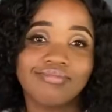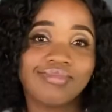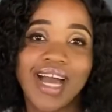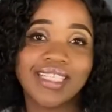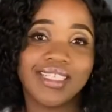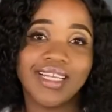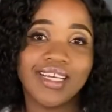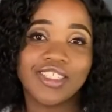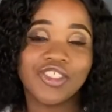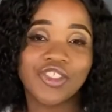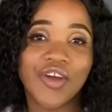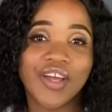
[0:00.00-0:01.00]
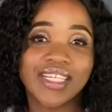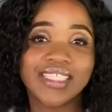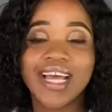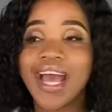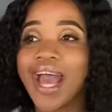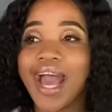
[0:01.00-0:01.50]
I didn't enjoy it.
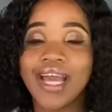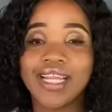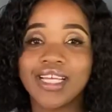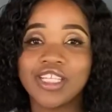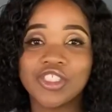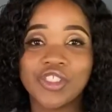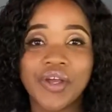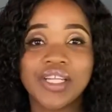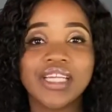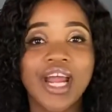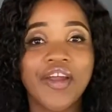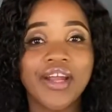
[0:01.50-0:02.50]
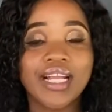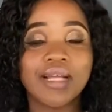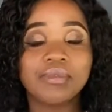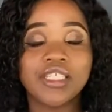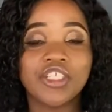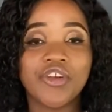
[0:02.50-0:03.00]
Currently,
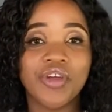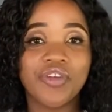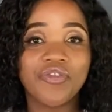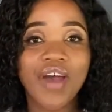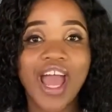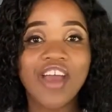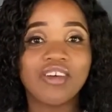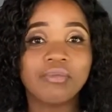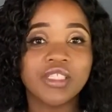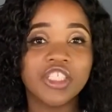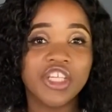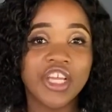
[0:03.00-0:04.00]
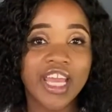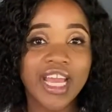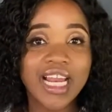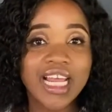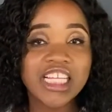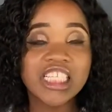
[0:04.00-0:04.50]
I'm teaching grade 5. I'm teaching
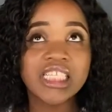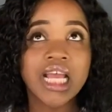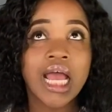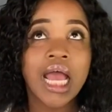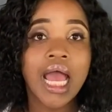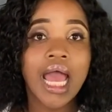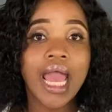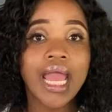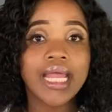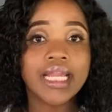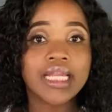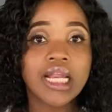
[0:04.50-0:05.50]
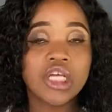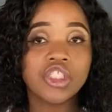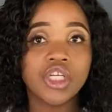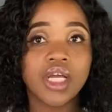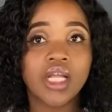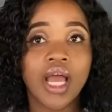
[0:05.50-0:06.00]
English. And
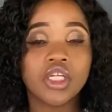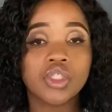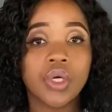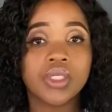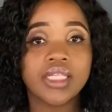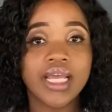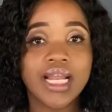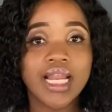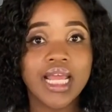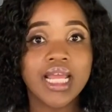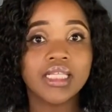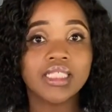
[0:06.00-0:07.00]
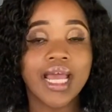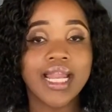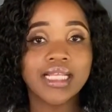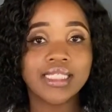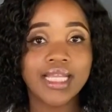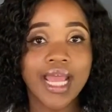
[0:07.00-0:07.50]
last year, I taught English,
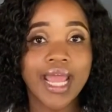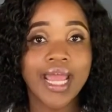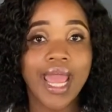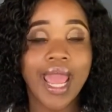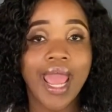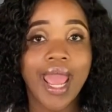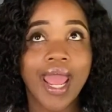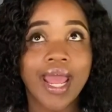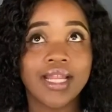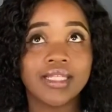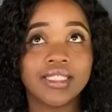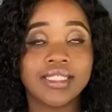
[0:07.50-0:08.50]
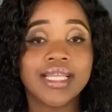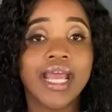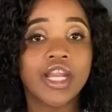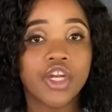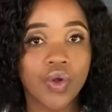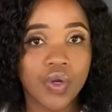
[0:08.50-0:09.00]
NS Tech, and
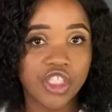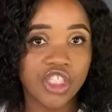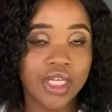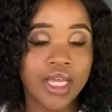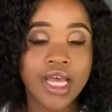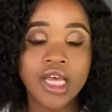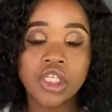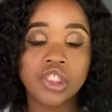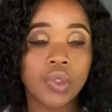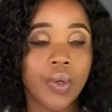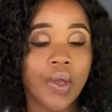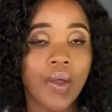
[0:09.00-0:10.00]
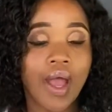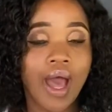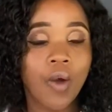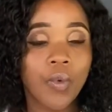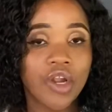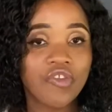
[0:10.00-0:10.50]
technology. So
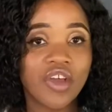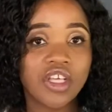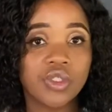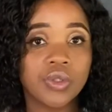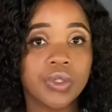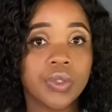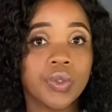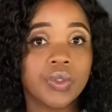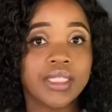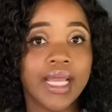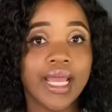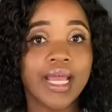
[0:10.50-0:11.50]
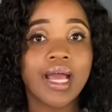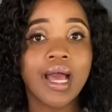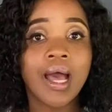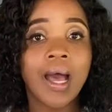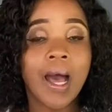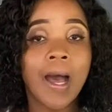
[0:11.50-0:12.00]
I would advise you to take
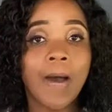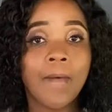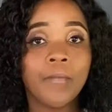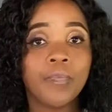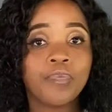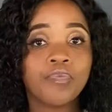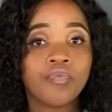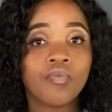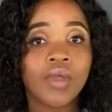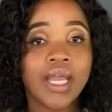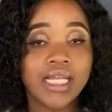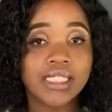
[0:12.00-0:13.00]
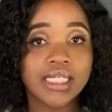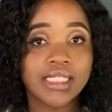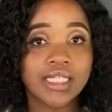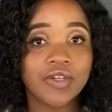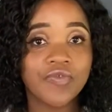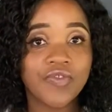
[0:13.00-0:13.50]

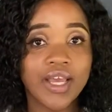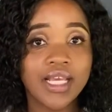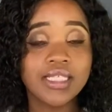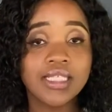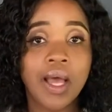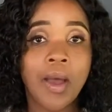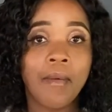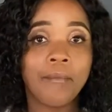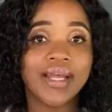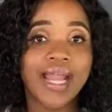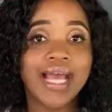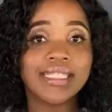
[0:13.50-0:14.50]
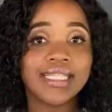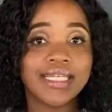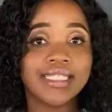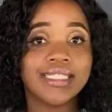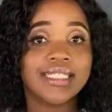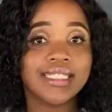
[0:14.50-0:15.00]
Intersen phase, but I
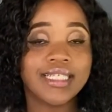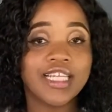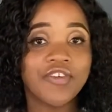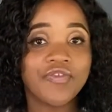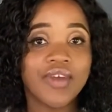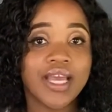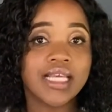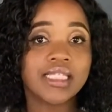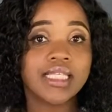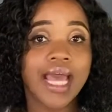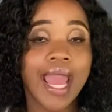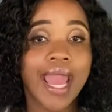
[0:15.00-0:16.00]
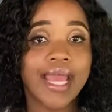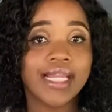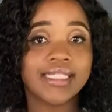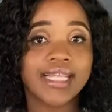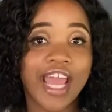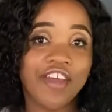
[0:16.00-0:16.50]
studied senior phase
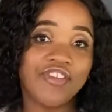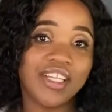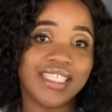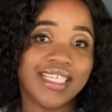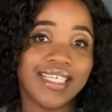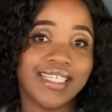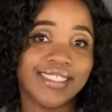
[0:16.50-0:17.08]
and FET.